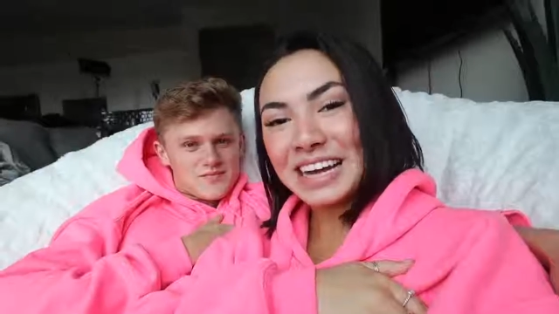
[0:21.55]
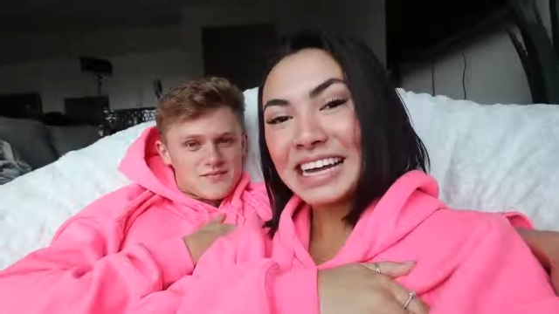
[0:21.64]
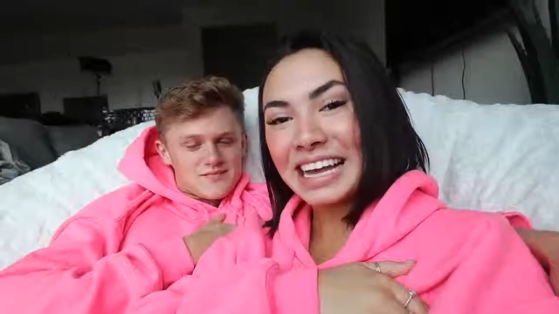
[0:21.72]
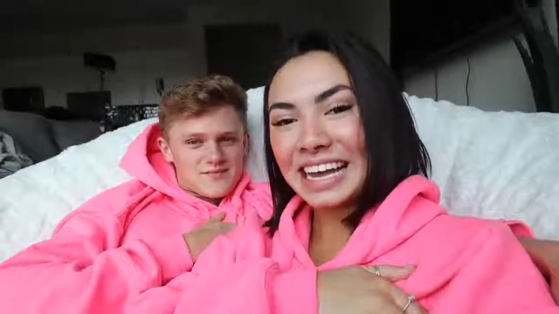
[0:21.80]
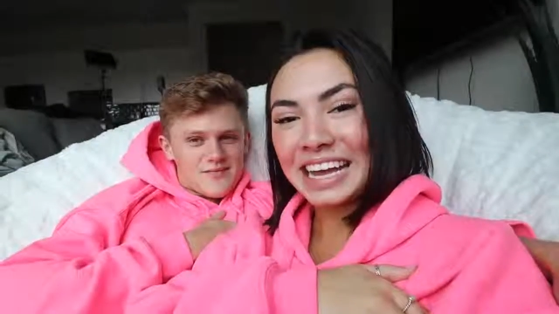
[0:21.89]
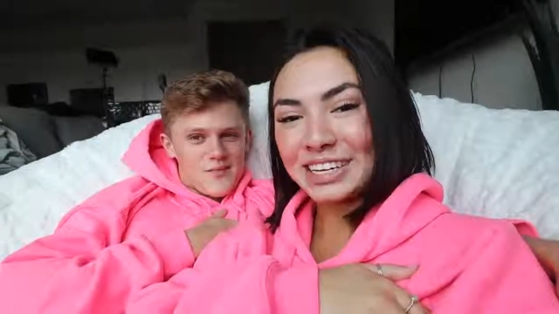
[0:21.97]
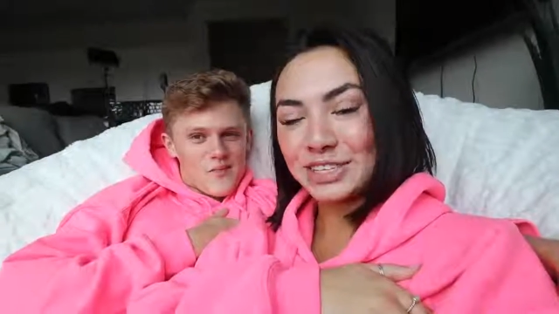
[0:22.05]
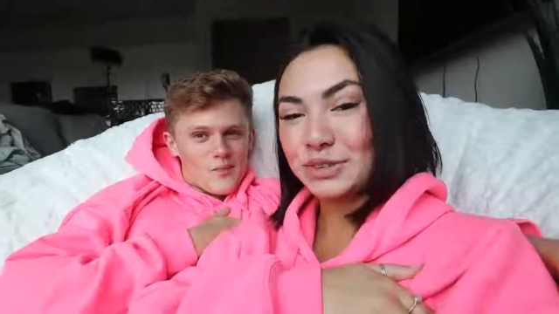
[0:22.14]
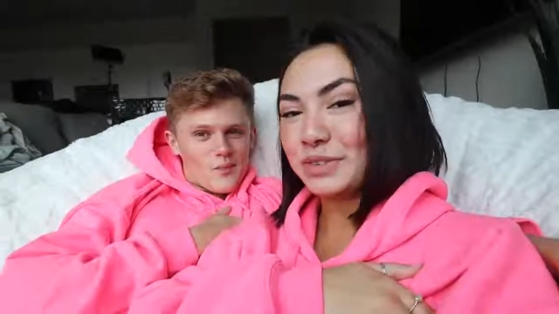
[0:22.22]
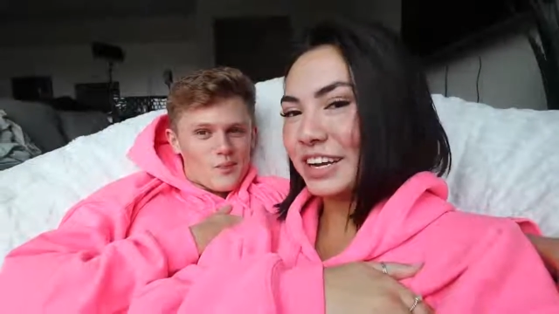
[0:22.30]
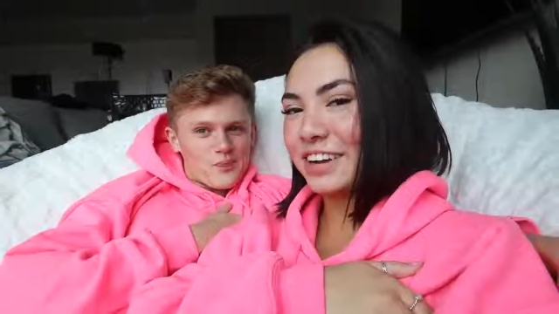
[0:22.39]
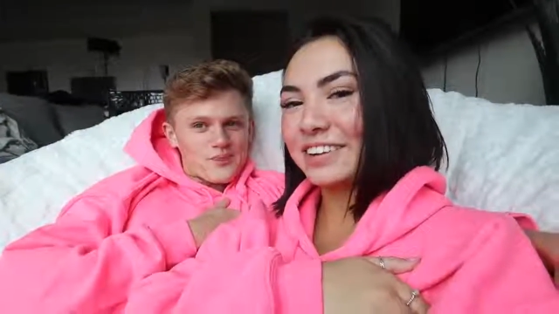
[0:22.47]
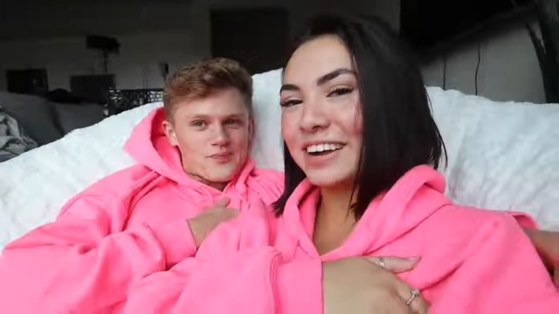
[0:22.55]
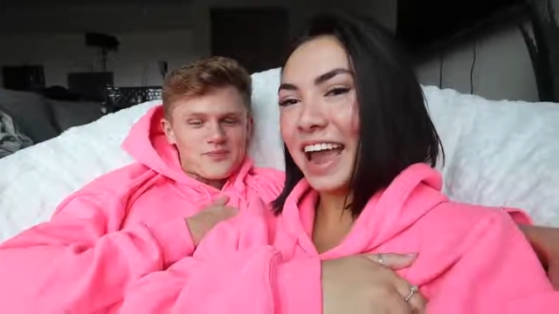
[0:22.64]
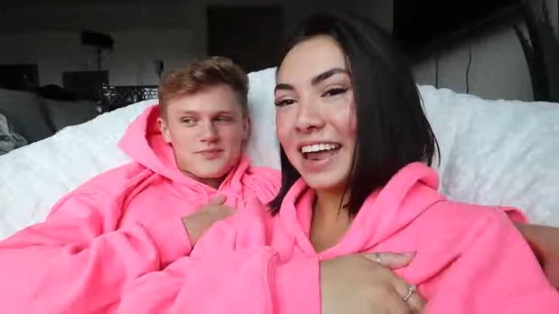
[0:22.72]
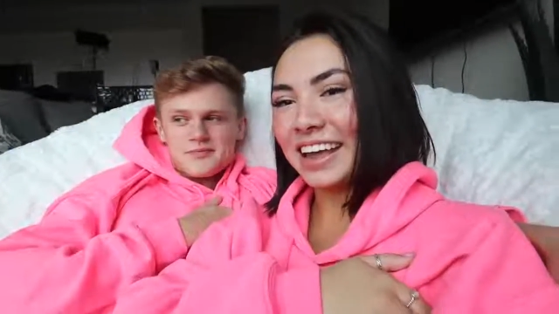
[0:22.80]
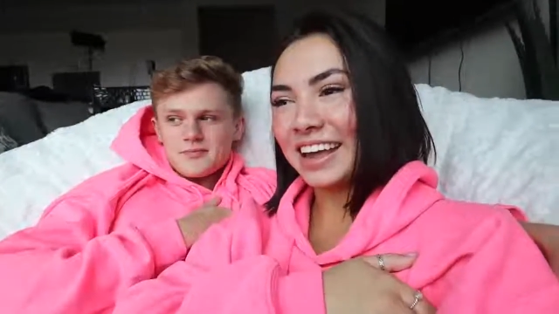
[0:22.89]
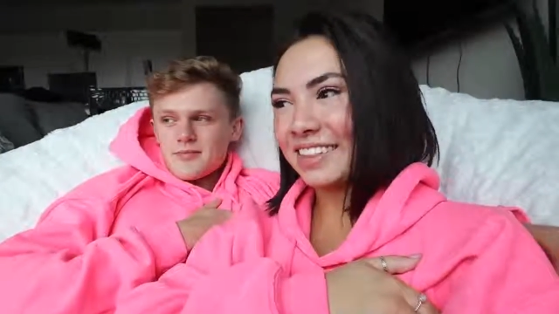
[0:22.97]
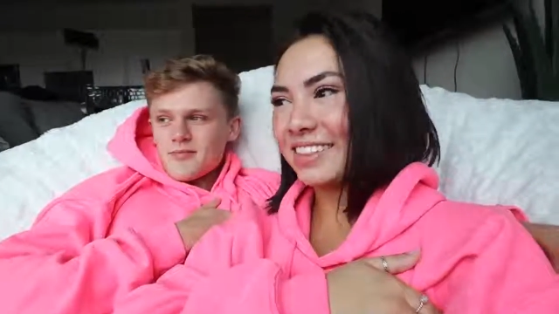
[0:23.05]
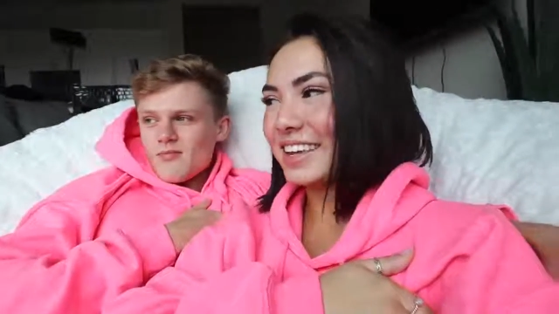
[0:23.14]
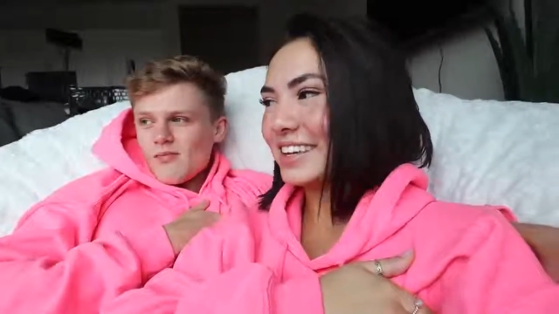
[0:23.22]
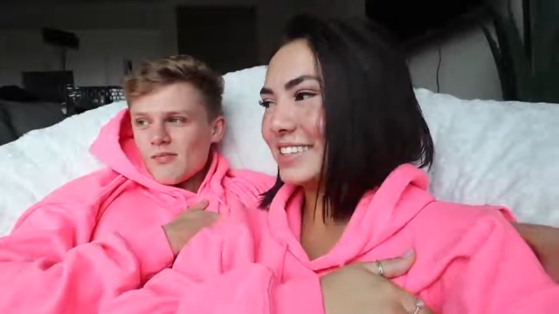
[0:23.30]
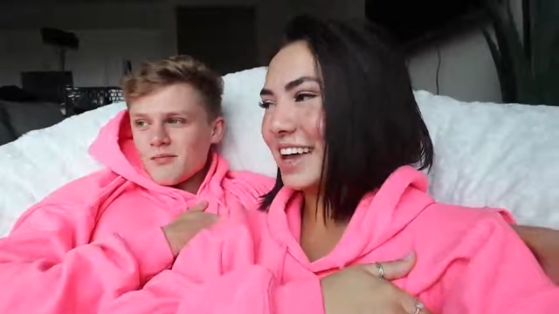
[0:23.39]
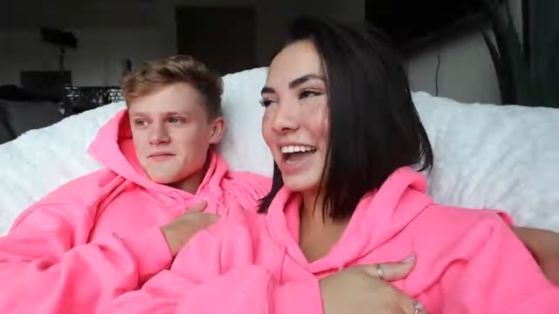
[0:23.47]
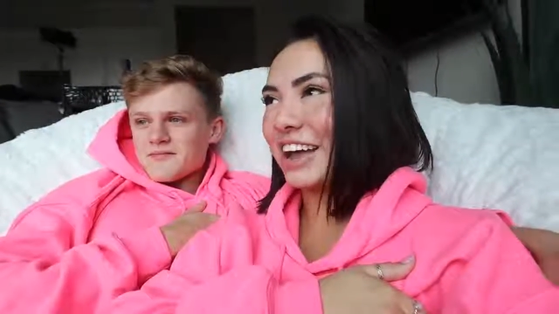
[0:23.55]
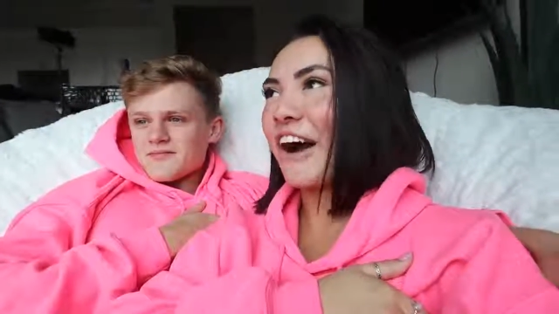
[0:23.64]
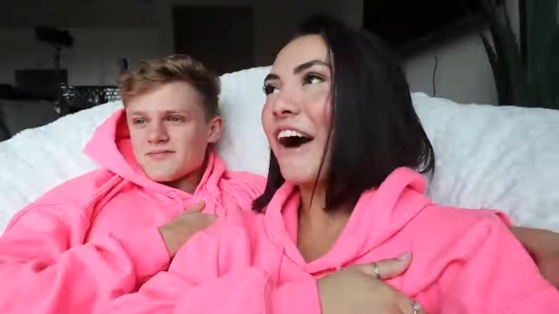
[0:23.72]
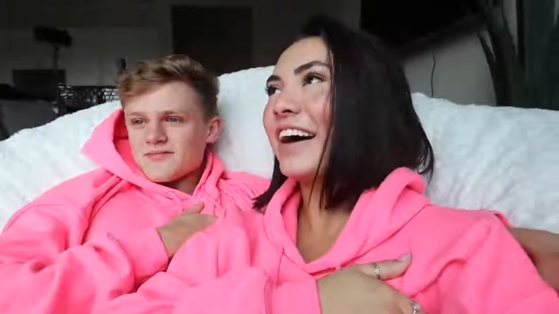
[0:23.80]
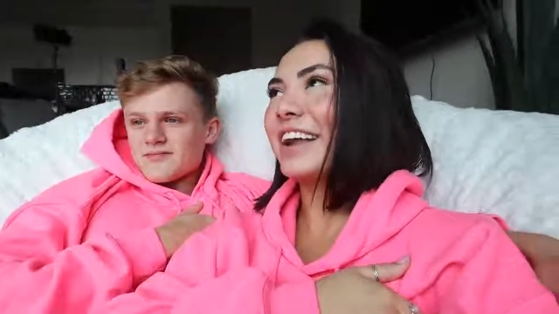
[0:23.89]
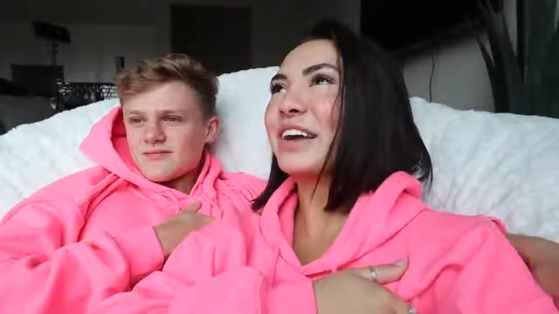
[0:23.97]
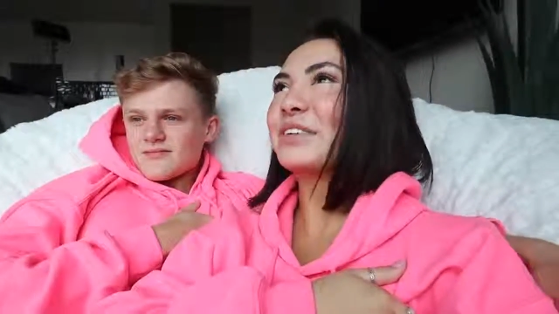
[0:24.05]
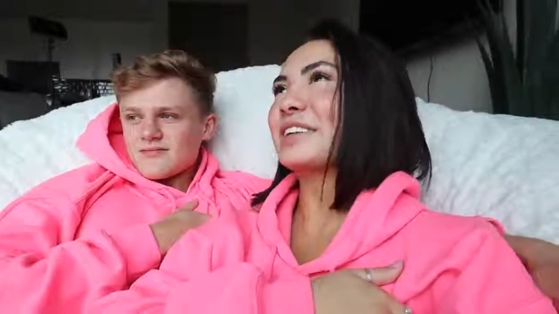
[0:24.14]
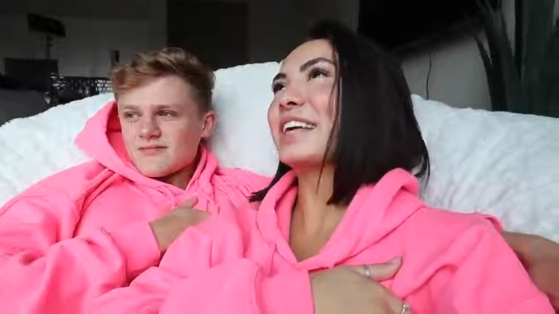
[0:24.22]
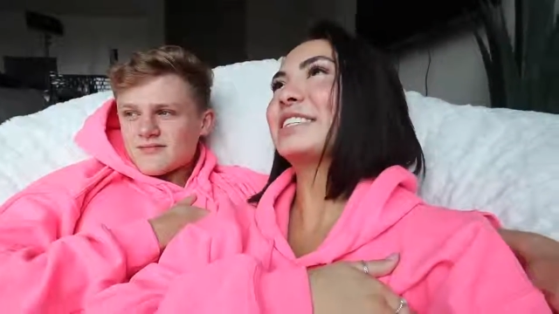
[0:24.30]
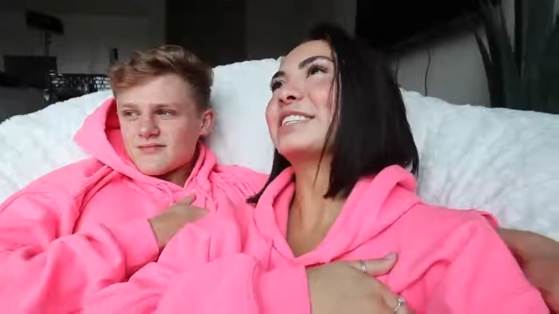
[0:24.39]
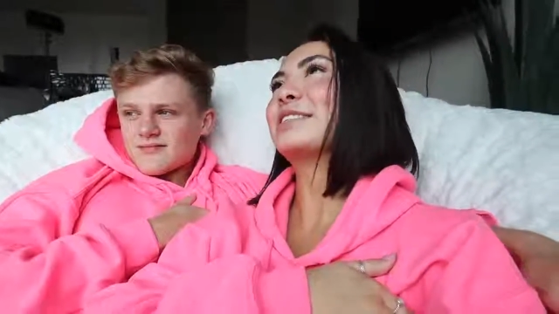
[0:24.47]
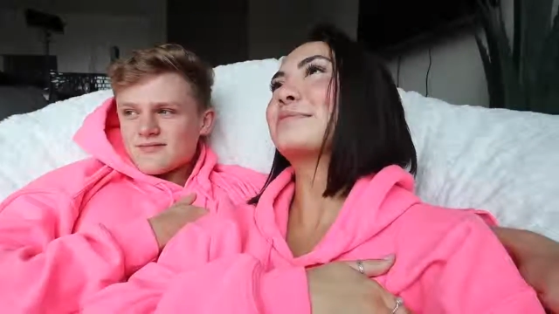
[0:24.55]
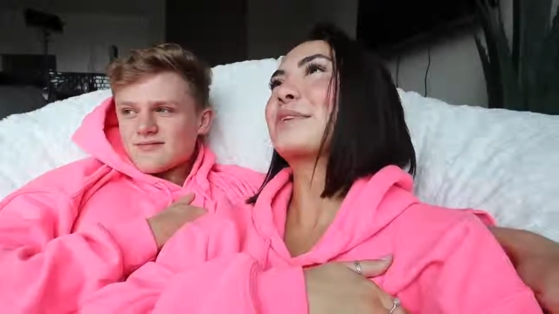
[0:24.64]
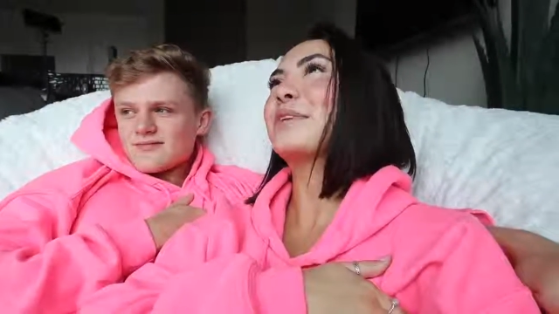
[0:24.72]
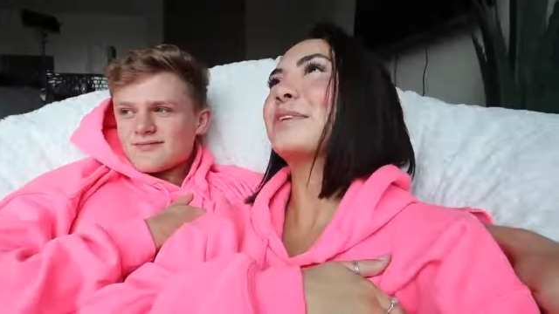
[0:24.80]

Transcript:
Speaker 1: we get into recreating these iconic relationship